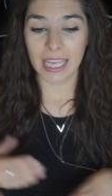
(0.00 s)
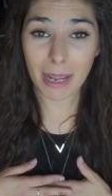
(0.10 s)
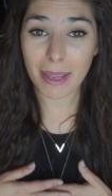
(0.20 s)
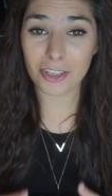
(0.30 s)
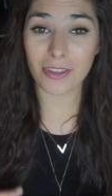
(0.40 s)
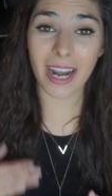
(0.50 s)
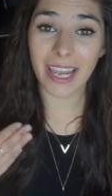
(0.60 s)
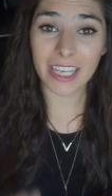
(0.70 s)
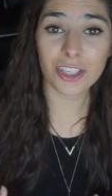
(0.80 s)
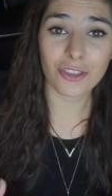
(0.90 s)
And I make sure that
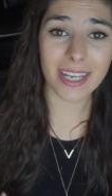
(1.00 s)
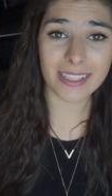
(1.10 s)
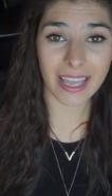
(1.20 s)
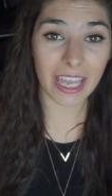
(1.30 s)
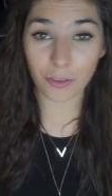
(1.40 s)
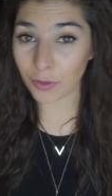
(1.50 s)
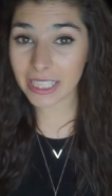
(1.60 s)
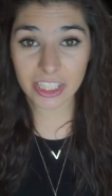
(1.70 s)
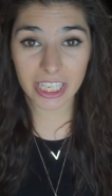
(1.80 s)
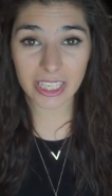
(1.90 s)
I address that and
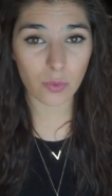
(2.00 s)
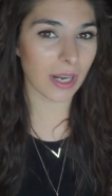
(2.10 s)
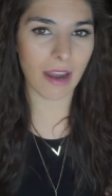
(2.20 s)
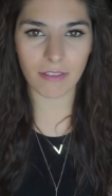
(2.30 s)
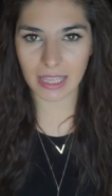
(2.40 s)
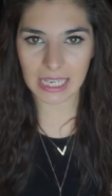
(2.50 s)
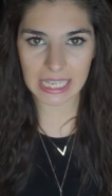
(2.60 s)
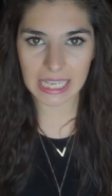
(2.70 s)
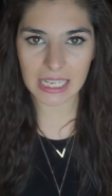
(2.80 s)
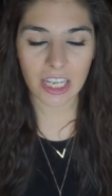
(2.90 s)
reteach whatever they
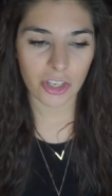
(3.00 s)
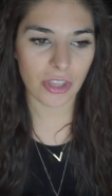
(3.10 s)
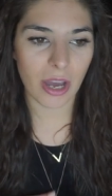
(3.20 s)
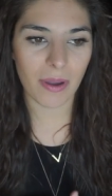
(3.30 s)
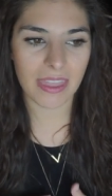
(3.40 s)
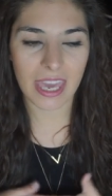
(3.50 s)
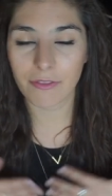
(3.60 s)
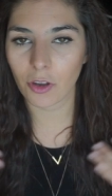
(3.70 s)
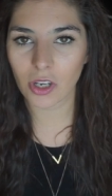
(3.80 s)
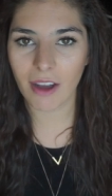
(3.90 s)
need so that way they
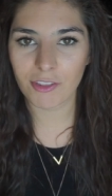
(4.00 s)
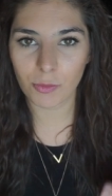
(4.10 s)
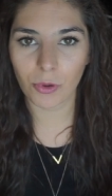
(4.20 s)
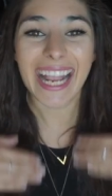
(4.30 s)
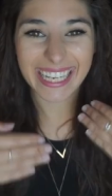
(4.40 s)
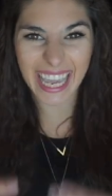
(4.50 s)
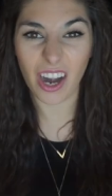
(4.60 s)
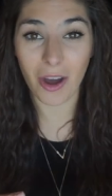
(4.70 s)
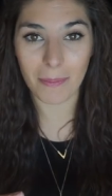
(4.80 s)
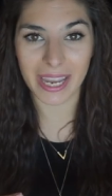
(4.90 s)
feel comfortable and get
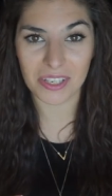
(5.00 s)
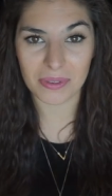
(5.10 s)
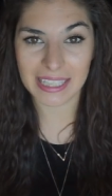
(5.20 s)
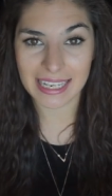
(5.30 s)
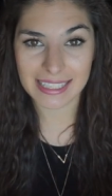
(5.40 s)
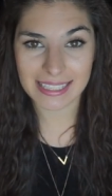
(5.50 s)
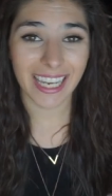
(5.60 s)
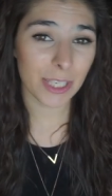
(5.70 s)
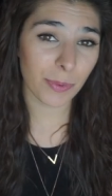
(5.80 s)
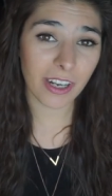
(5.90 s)
on page with us.
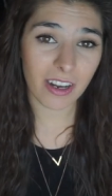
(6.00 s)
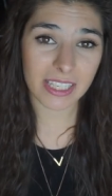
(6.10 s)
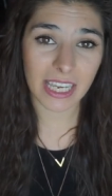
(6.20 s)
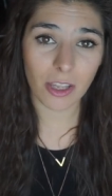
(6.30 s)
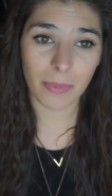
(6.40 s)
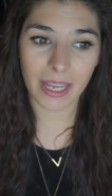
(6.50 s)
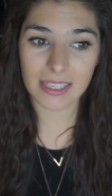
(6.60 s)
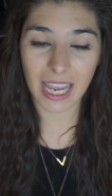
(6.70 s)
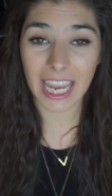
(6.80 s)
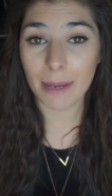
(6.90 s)
It's pretty hard to say though,
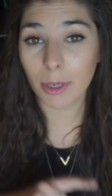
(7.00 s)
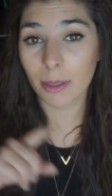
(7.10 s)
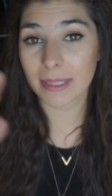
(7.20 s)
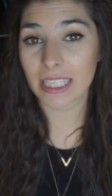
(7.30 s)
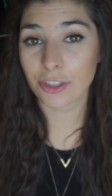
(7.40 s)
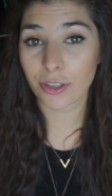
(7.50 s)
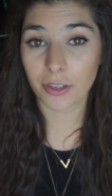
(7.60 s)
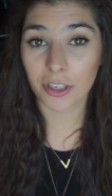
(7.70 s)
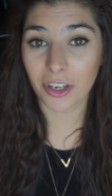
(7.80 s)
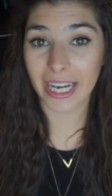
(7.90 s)
because I am going to be teaching
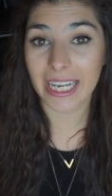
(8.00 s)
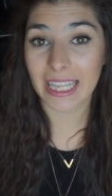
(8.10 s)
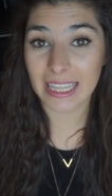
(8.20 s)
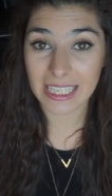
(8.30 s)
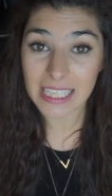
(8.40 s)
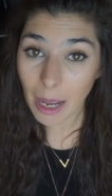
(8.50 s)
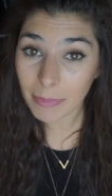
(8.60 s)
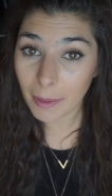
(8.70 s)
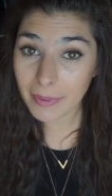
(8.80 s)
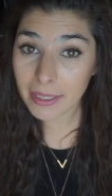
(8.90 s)
third grade this
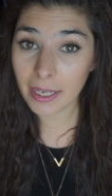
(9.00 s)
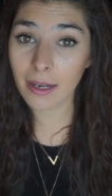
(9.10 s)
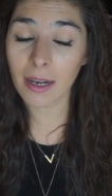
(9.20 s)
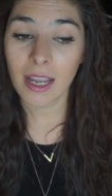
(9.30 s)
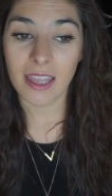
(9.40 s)
upcoming year.